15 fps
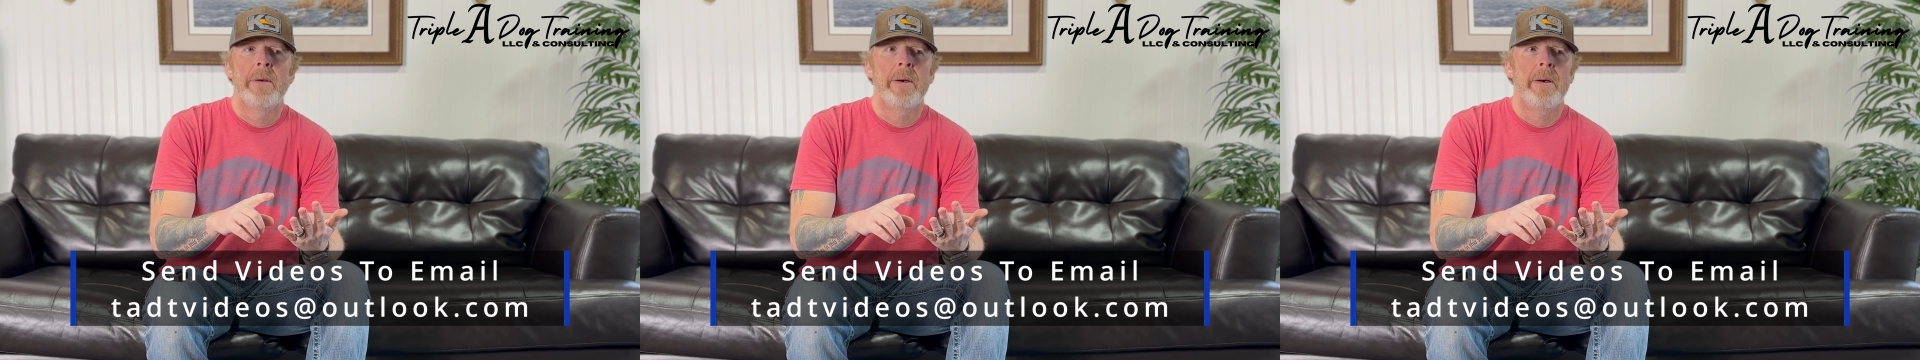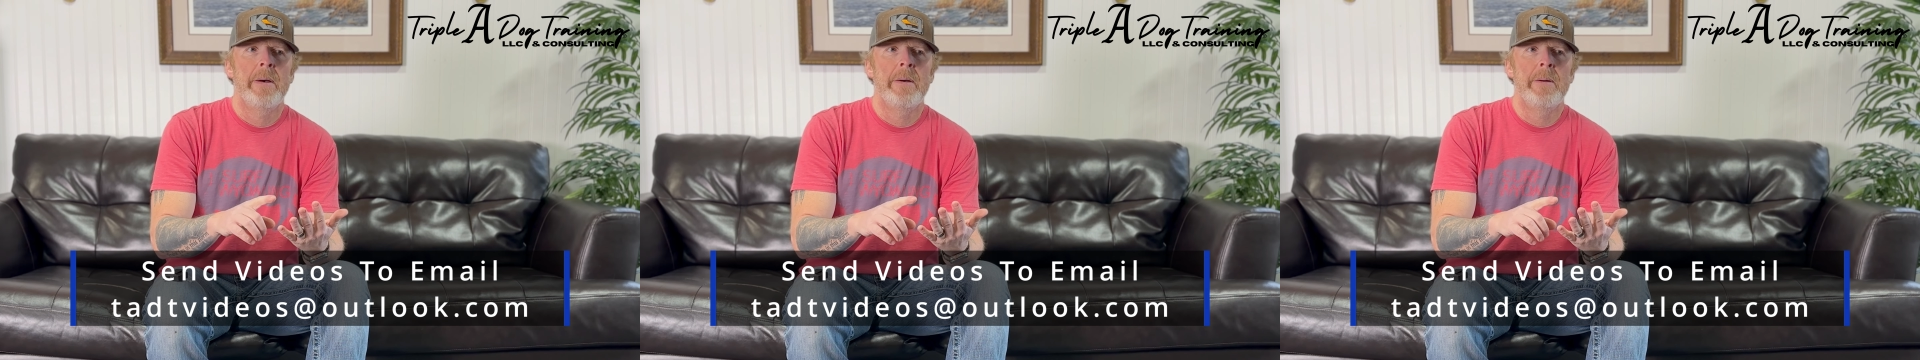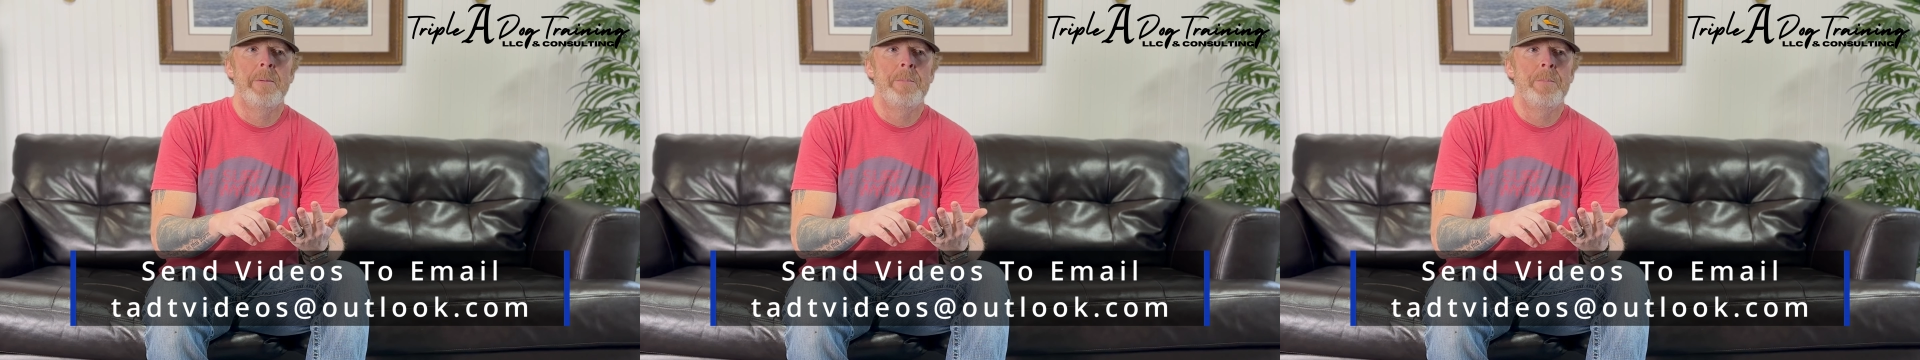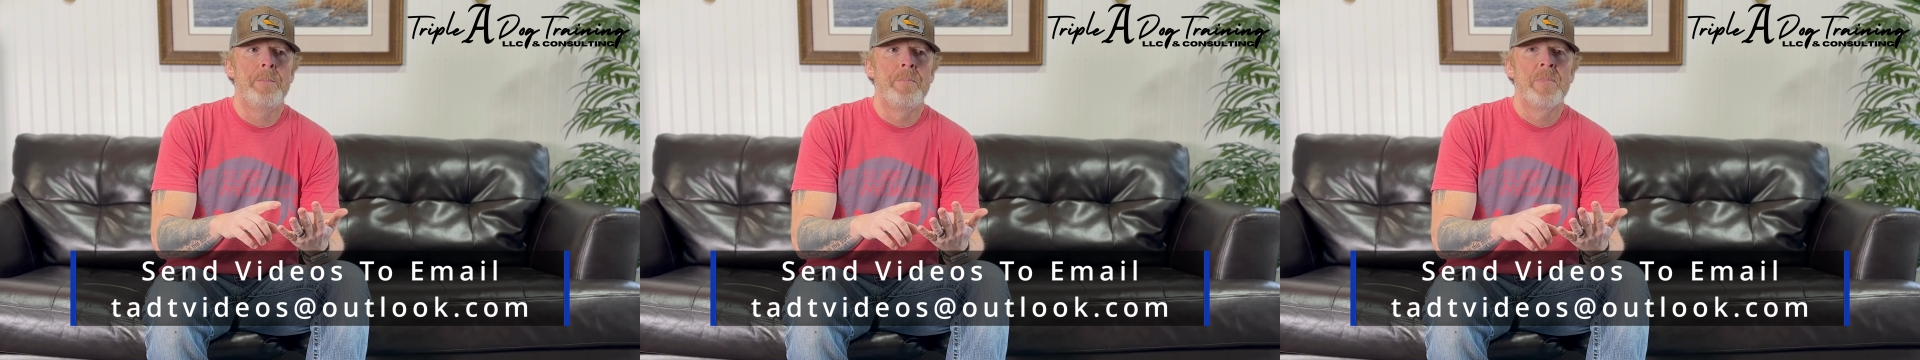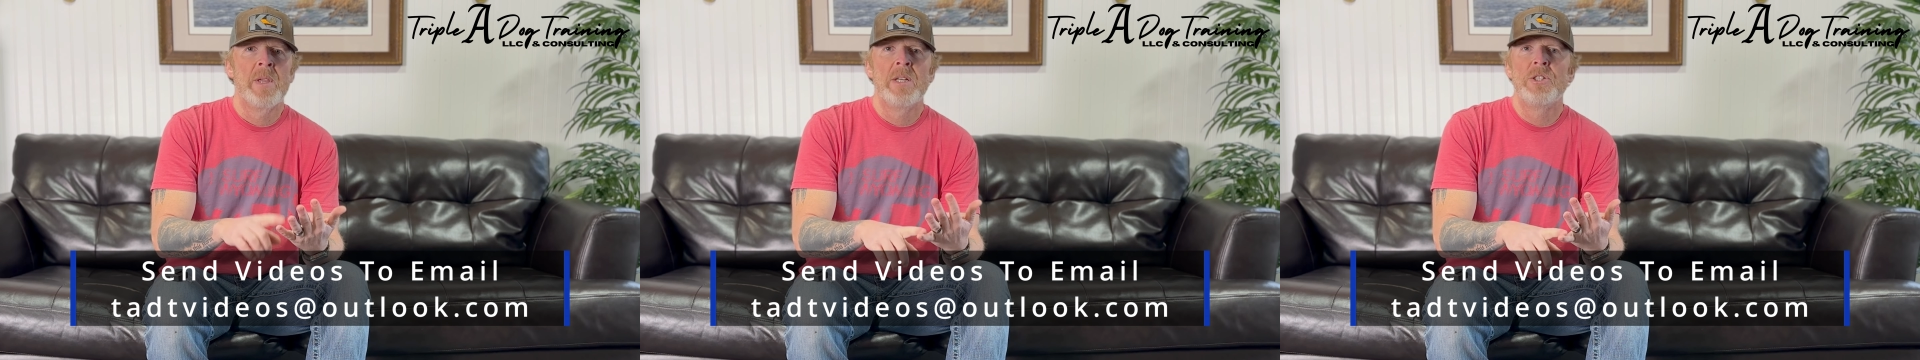
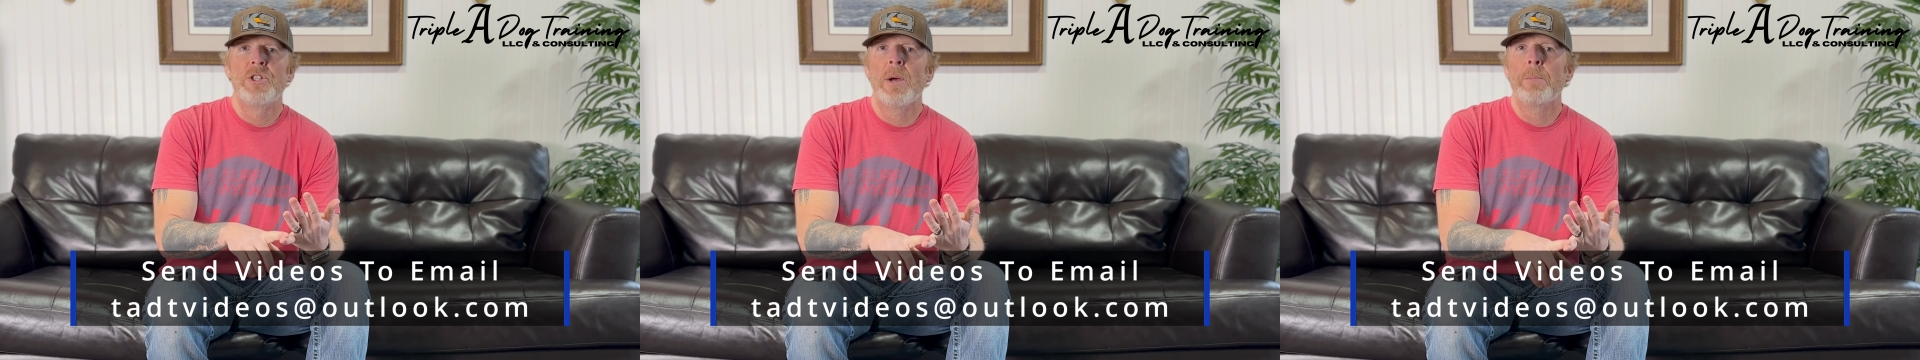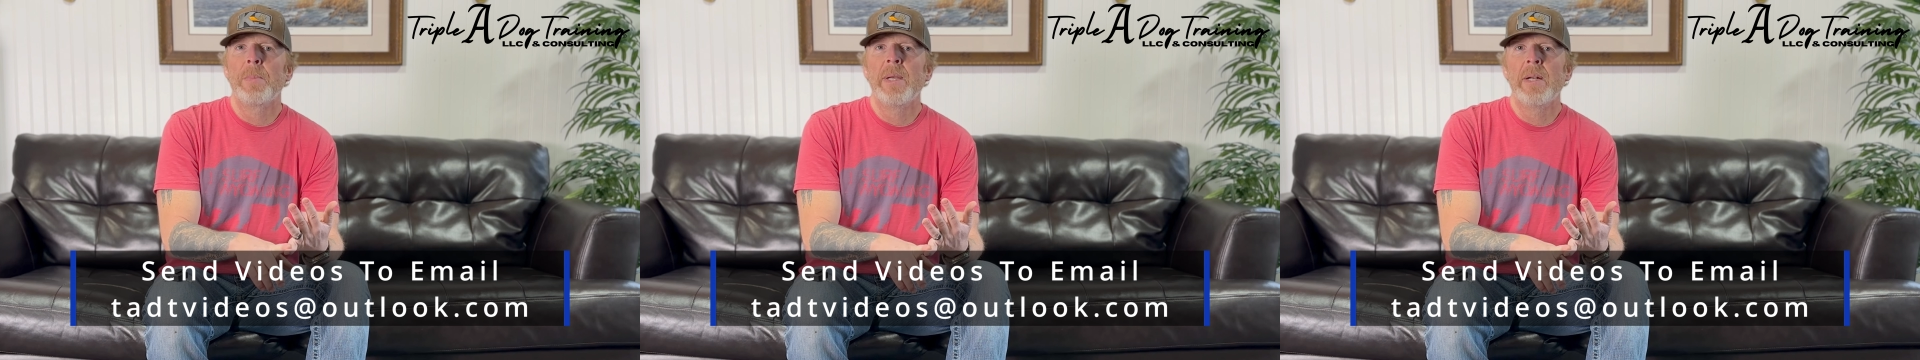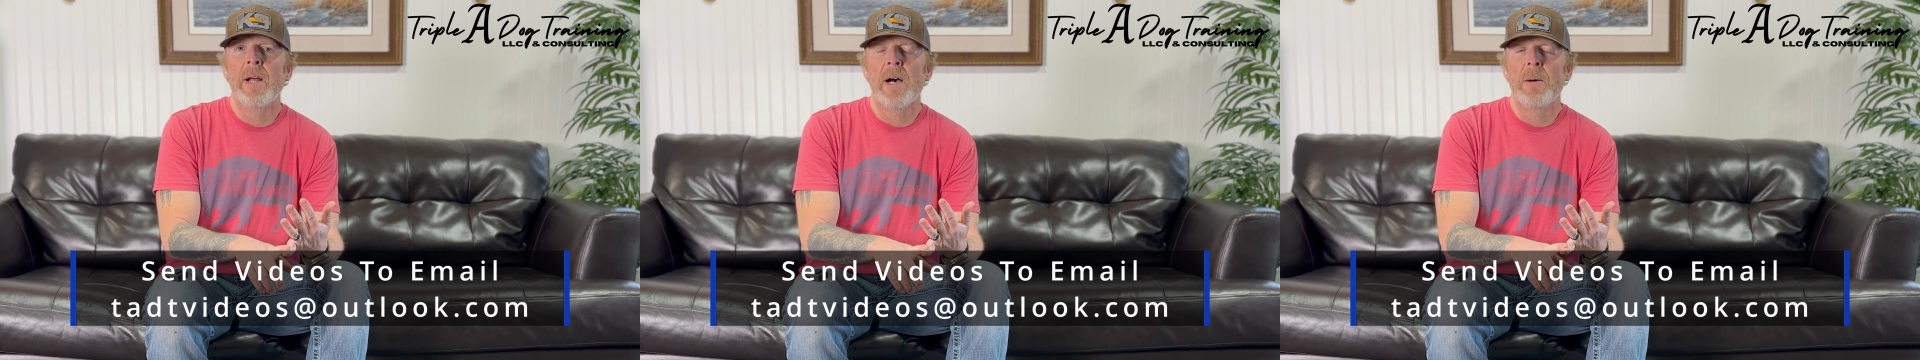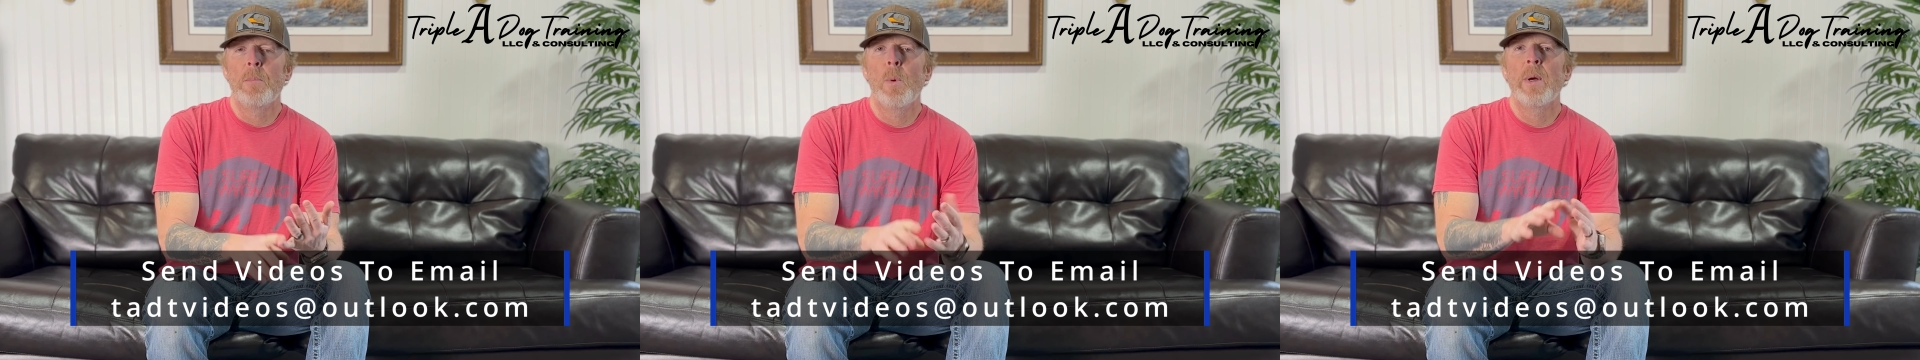um, jumping up,